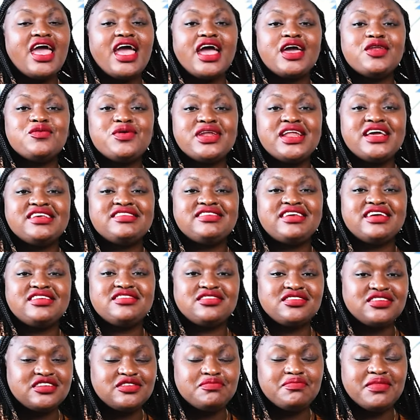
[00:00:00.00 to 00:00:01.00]
and when I say
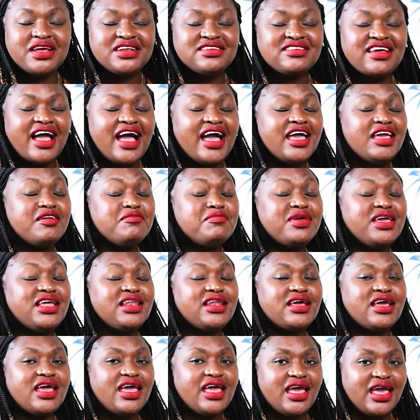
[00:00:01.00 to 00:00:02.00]
treatment, I
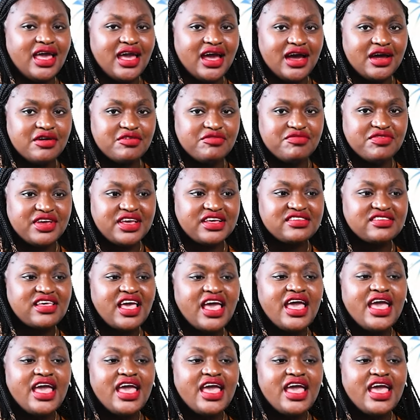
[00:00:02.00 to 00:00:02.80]
mean ARVs.